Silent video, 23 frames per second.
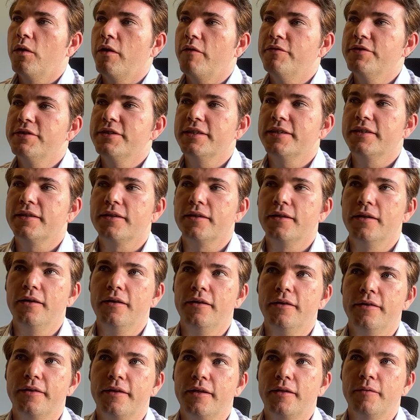Well, obviously,
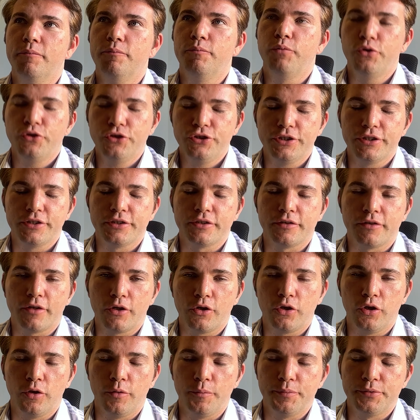the budgets, the
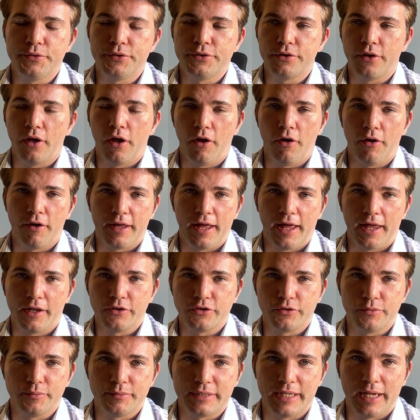clubs are kind
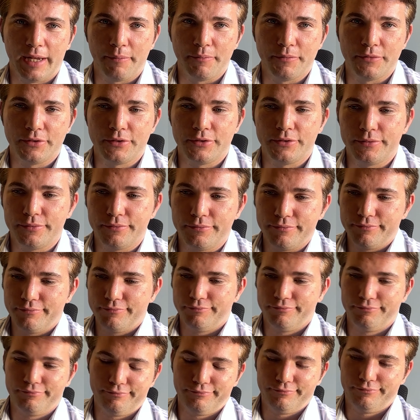of sometimes
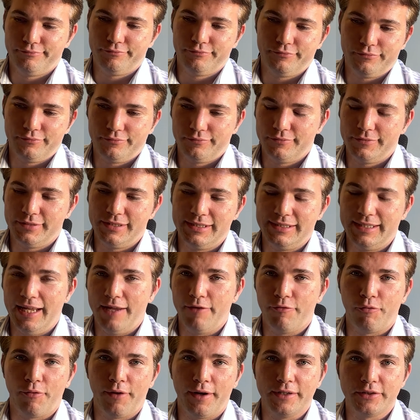
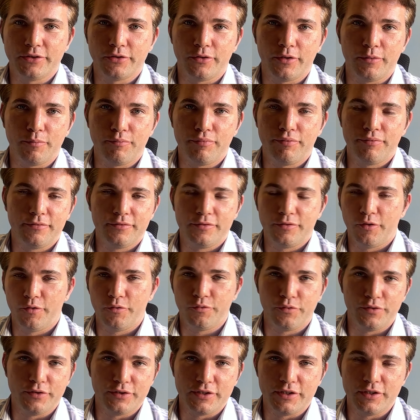stiff, right? So
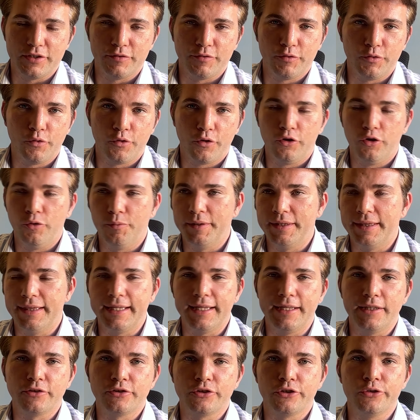for instance, if you're a club in
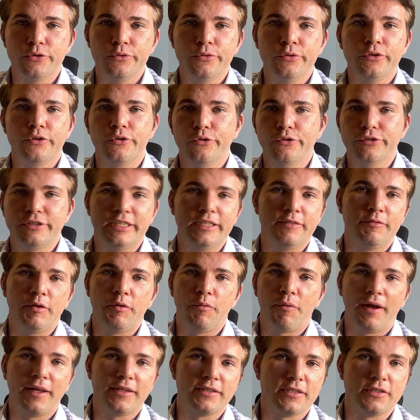League Two, your
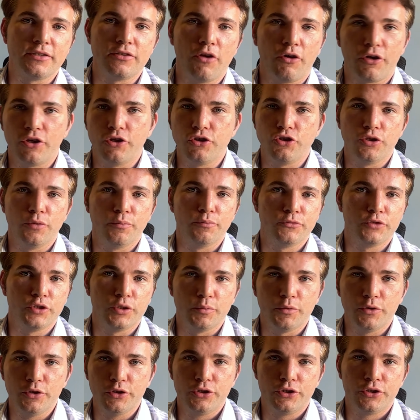TV rate is not going to jump
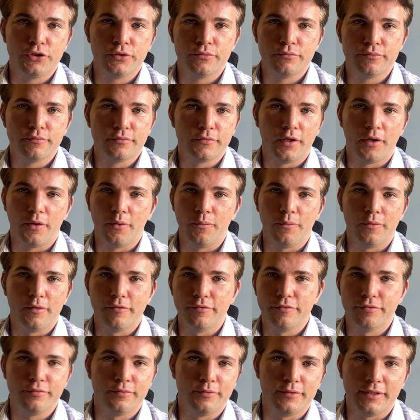too much,
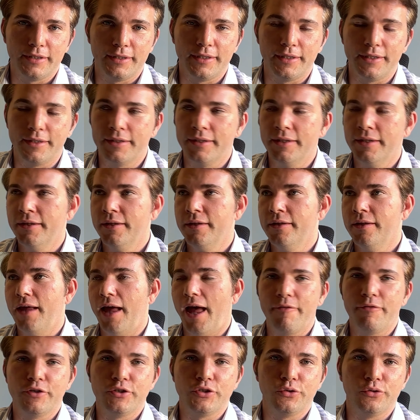with the league.
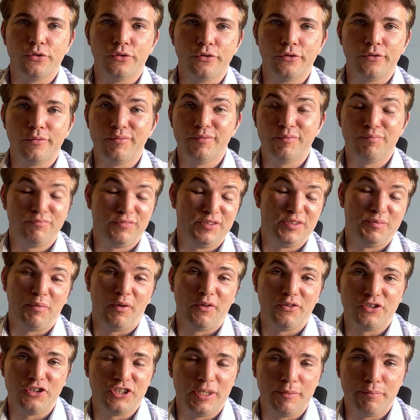Either is your
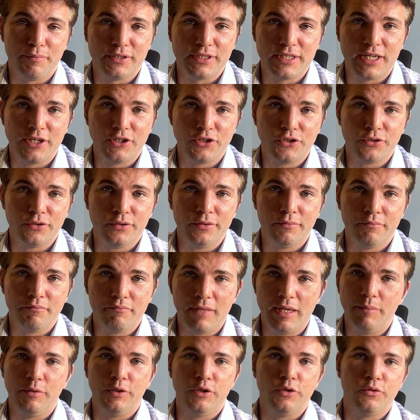sponsorship potential.
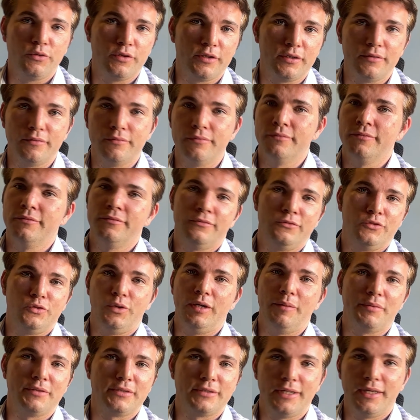Maybe you can
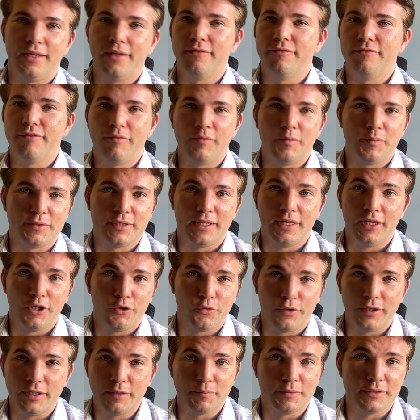20%, 50%
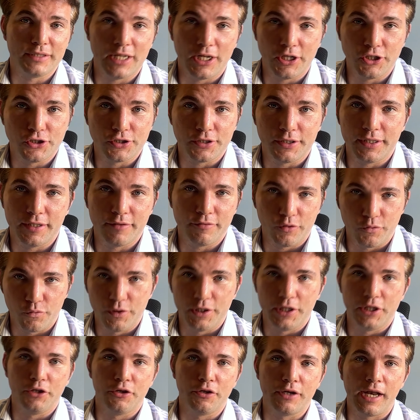increase potentially if you're
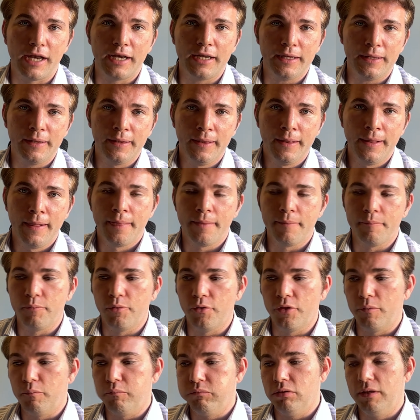really good at it.
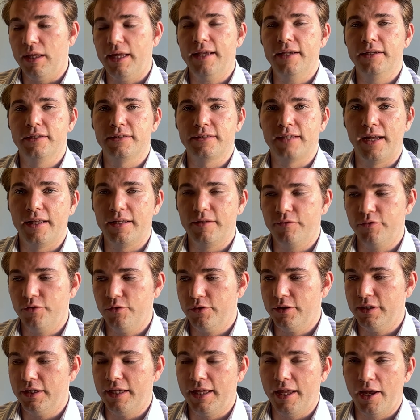But the player side, if
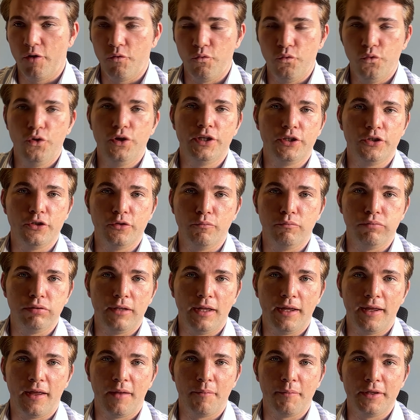you can get a really good
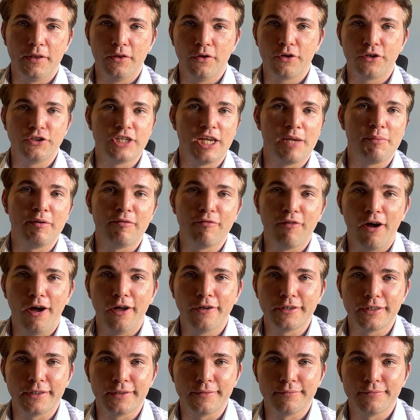player, I mean, look at Jamie
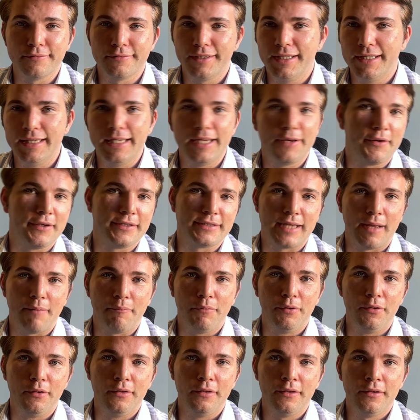Vardy, clear
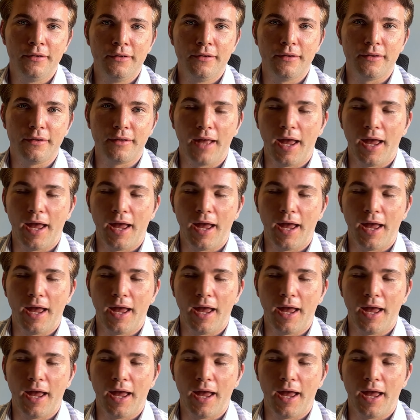example.